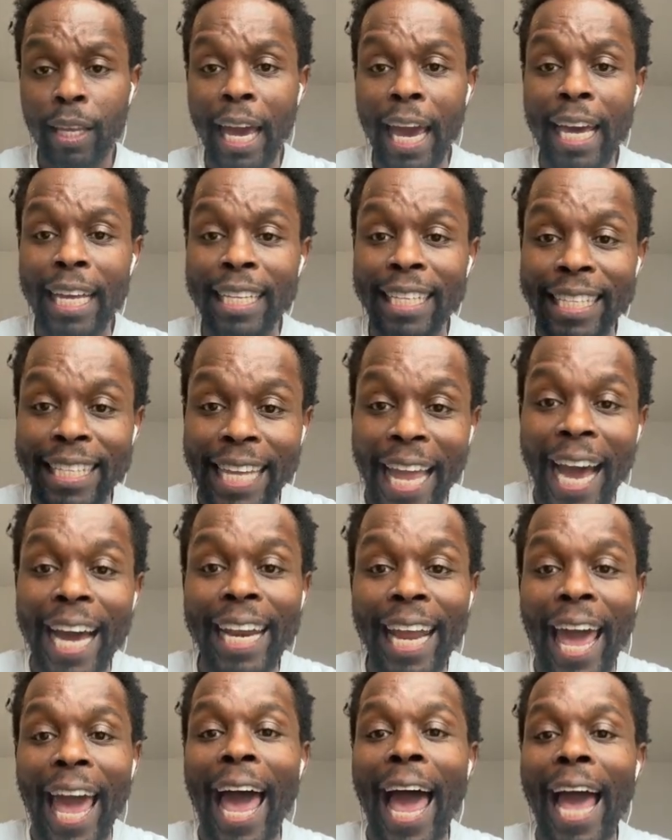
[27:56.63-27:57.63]
And mm-hmm.
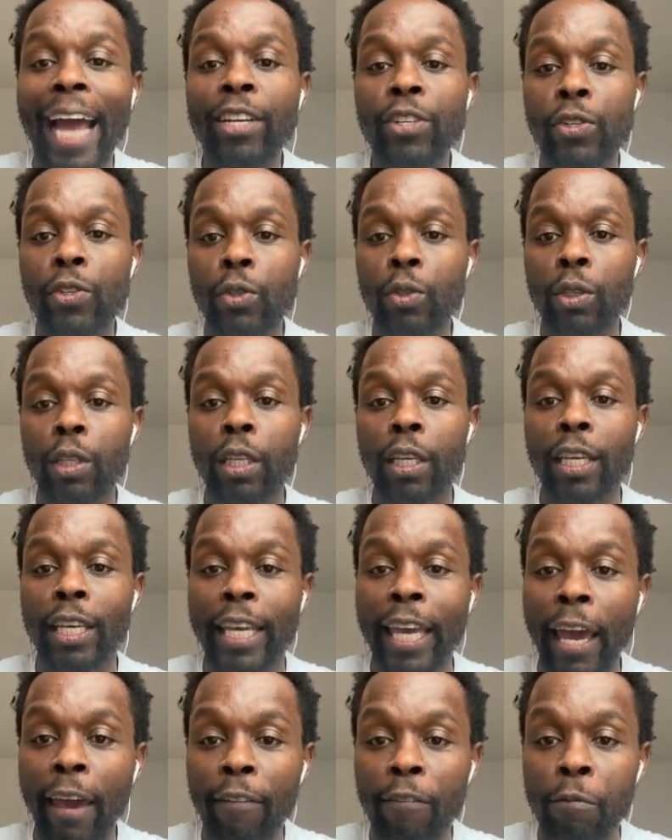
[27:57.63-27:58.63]
that actually
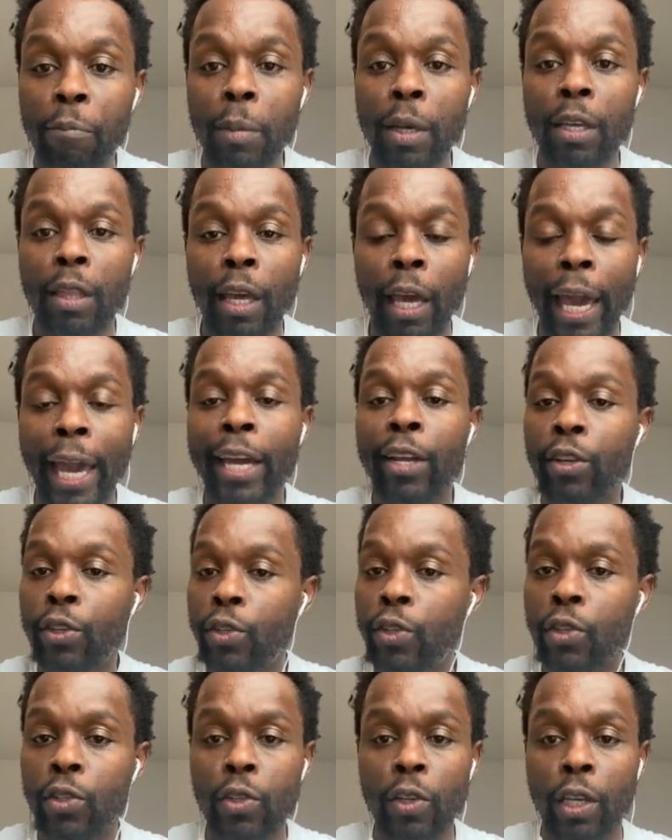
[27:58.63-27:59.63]
gave me the
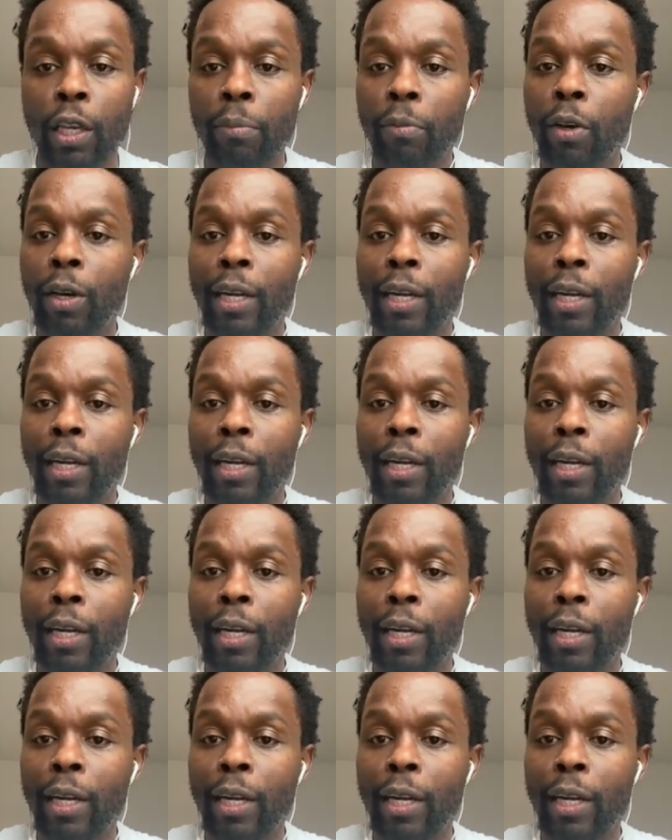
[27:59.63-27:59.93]
energy to keep